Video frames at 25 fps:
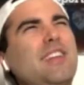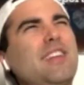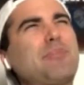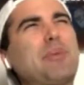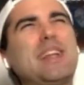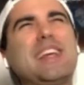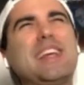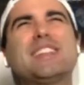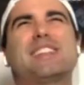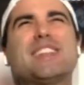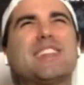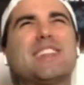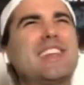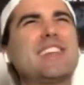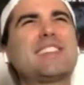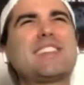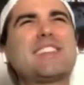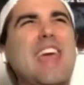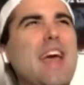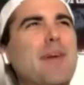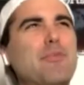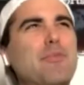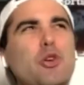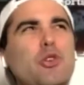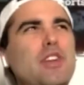But is
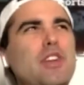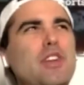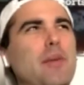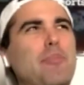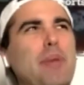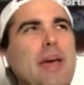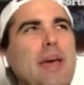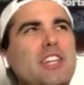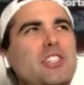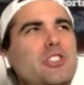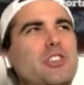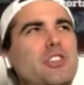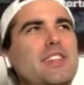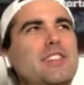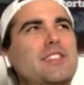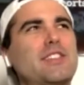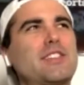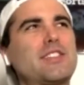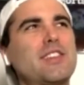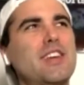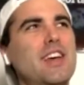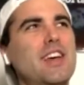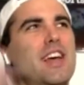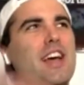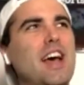Cam Newton a
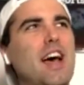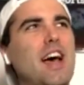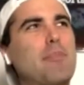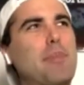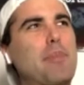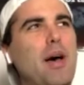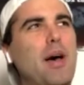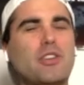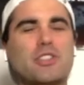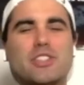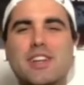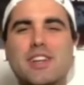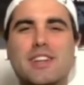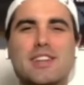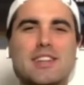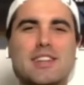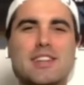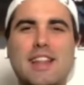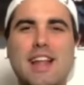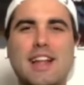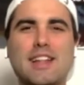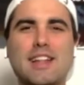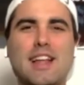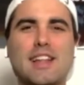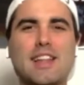Patriots Belichick?
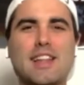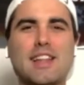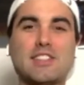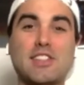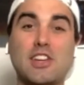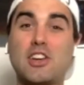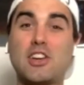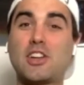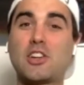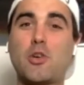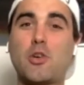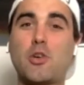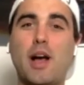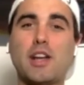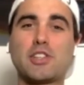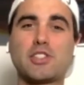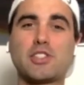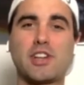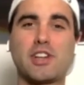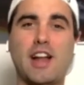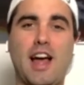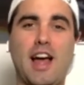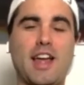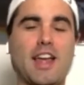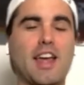That's a good
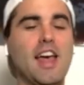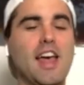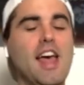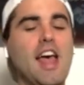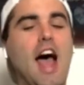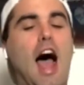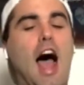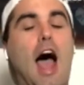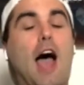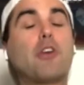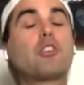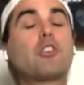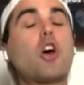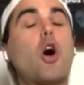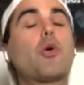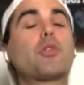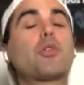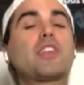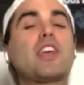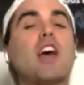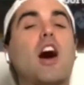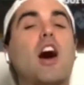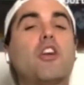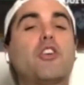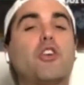question. I'd go
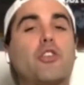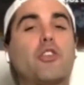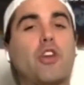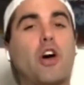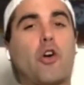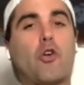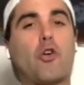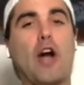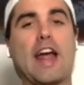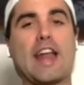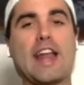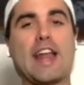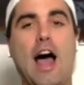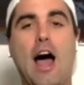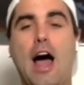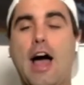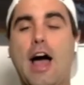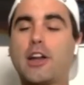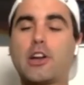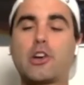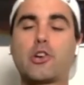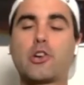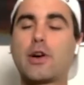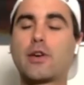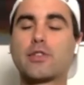with the under, though, right now.
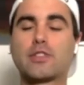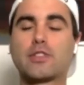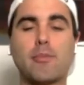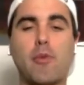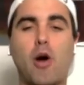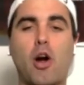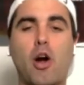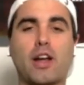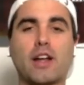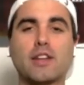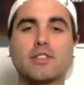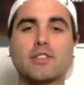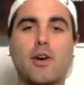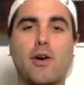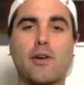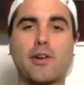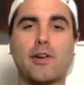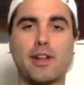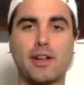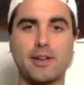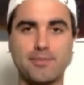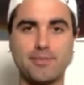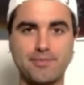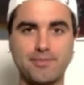I'd agree with the market totally.